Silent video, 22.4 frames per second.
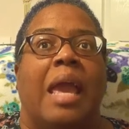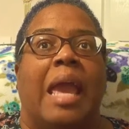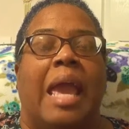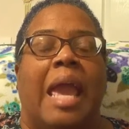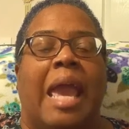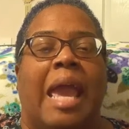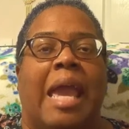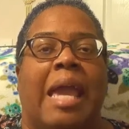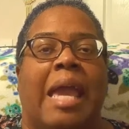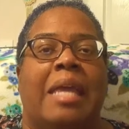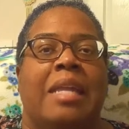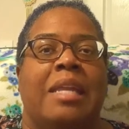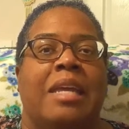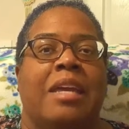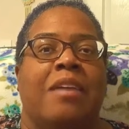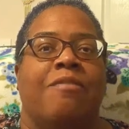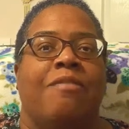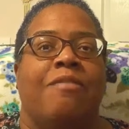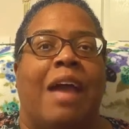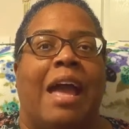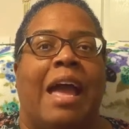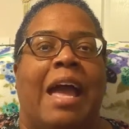And
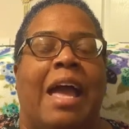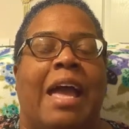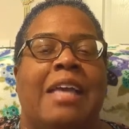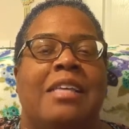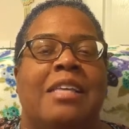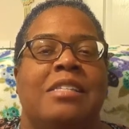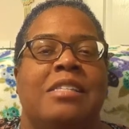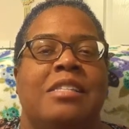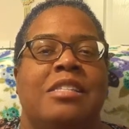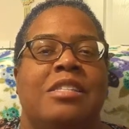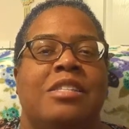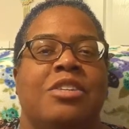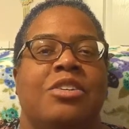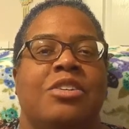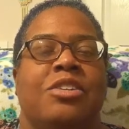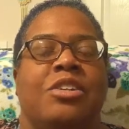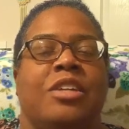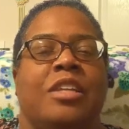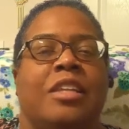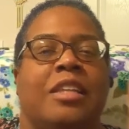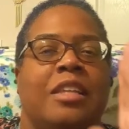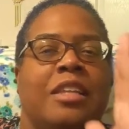if I
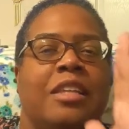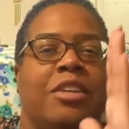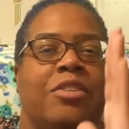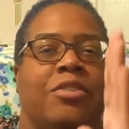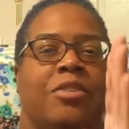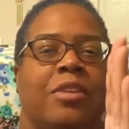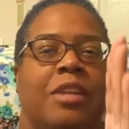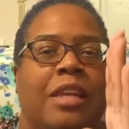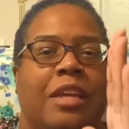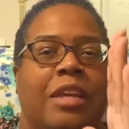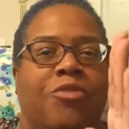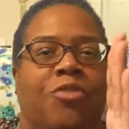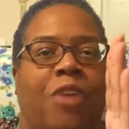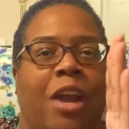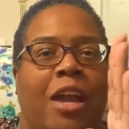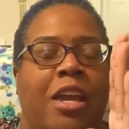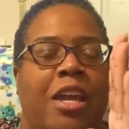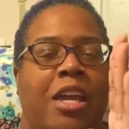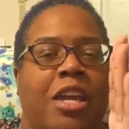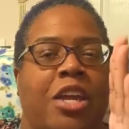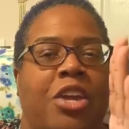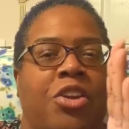stood literally right
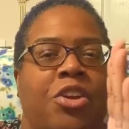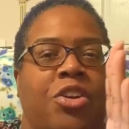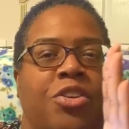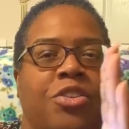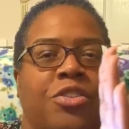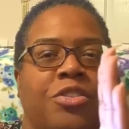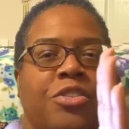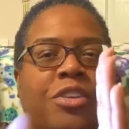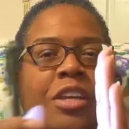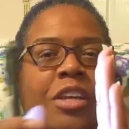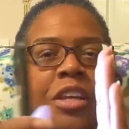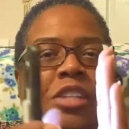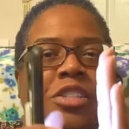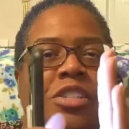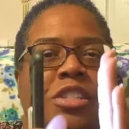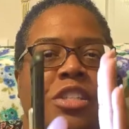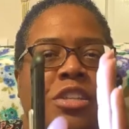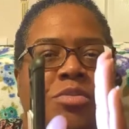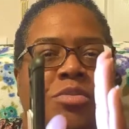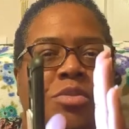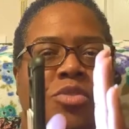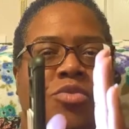here and
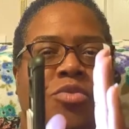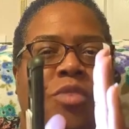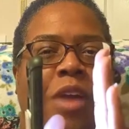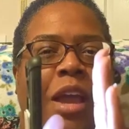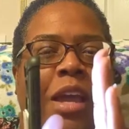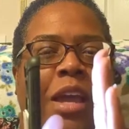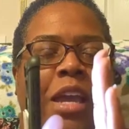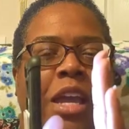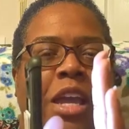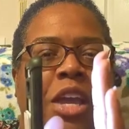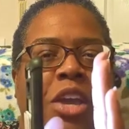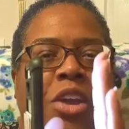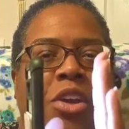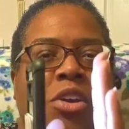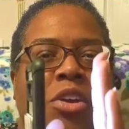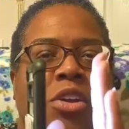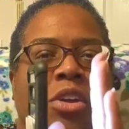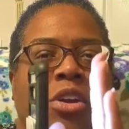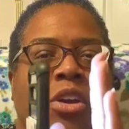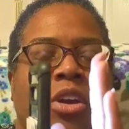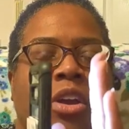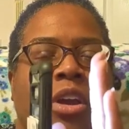she was right
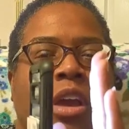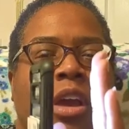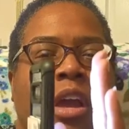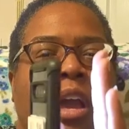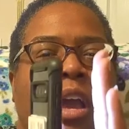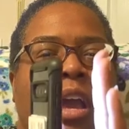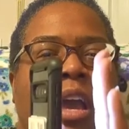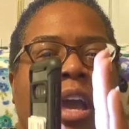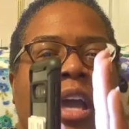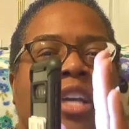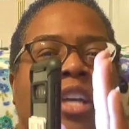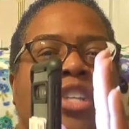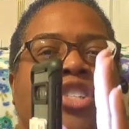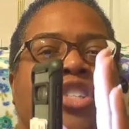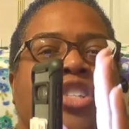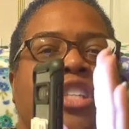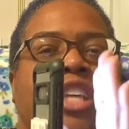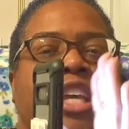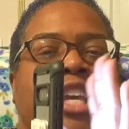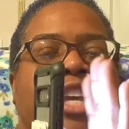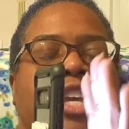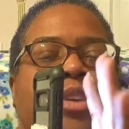here,
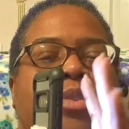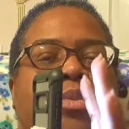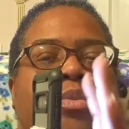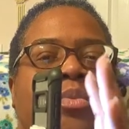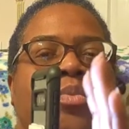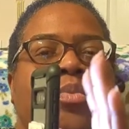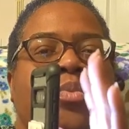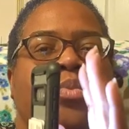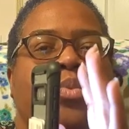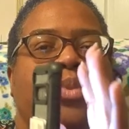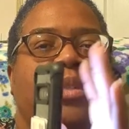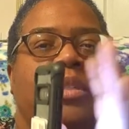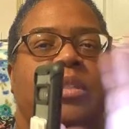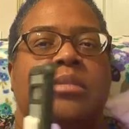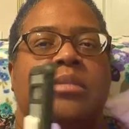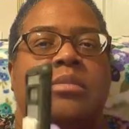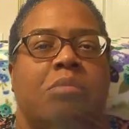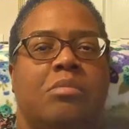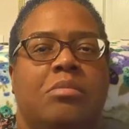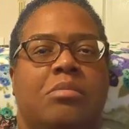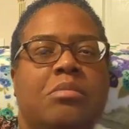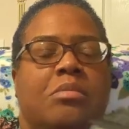she would
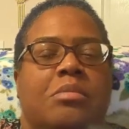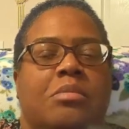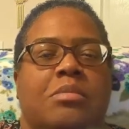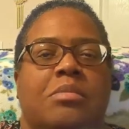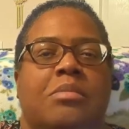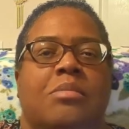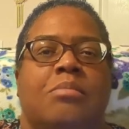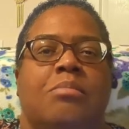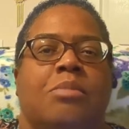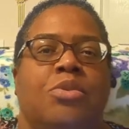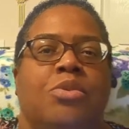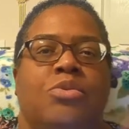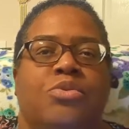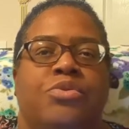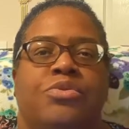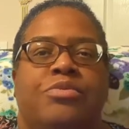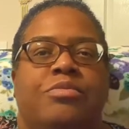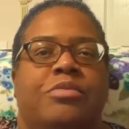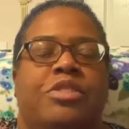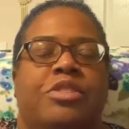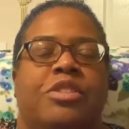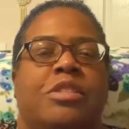move,
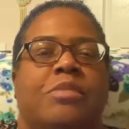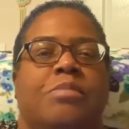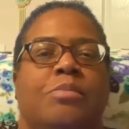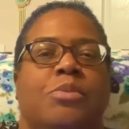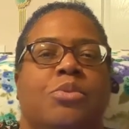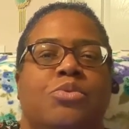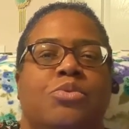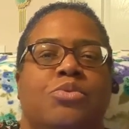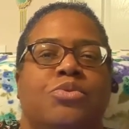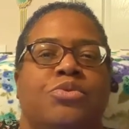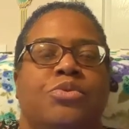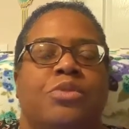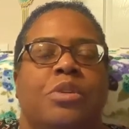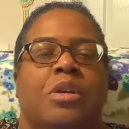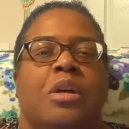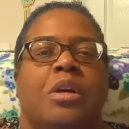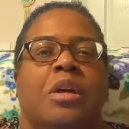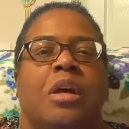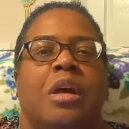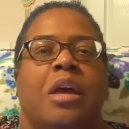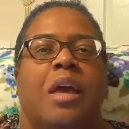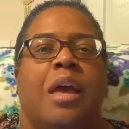just move.
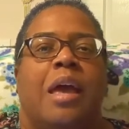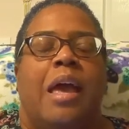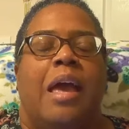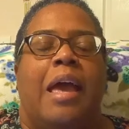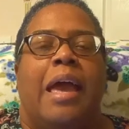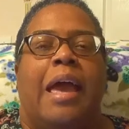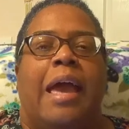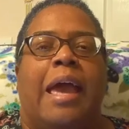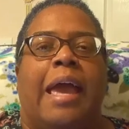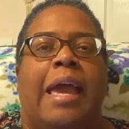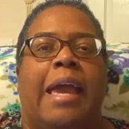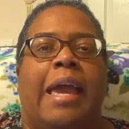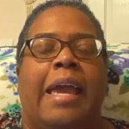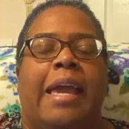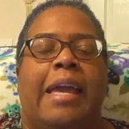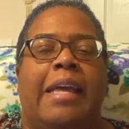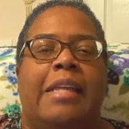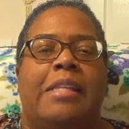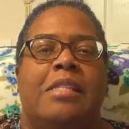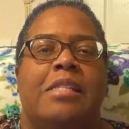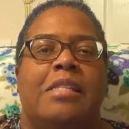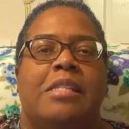
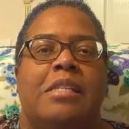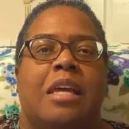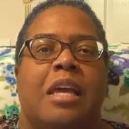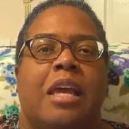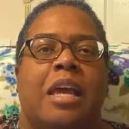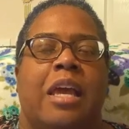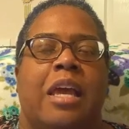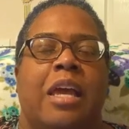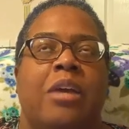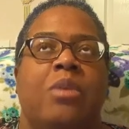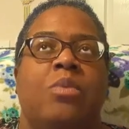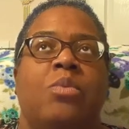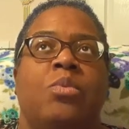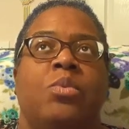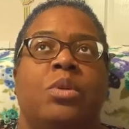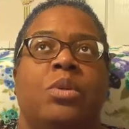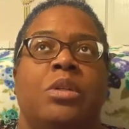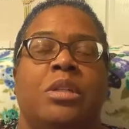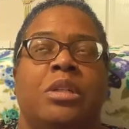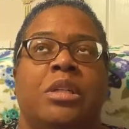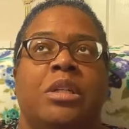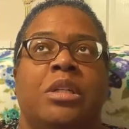And it
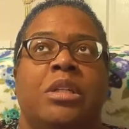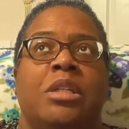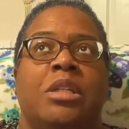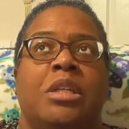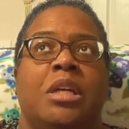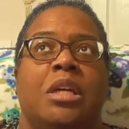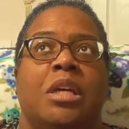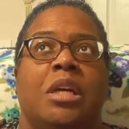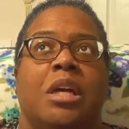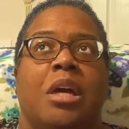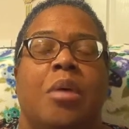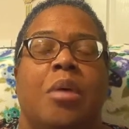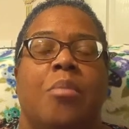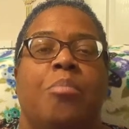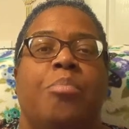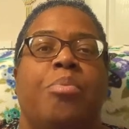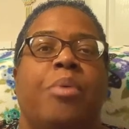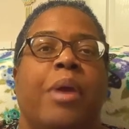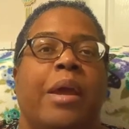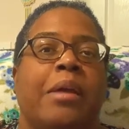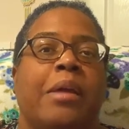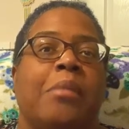would
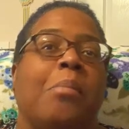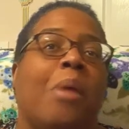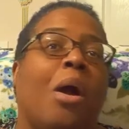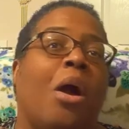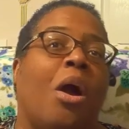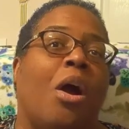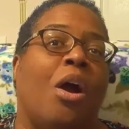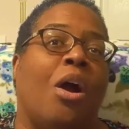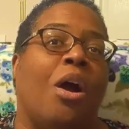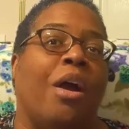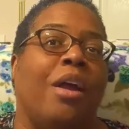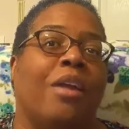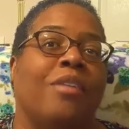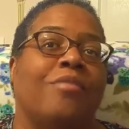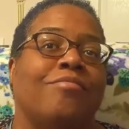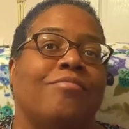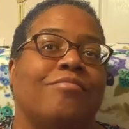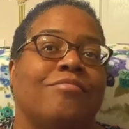break my heart.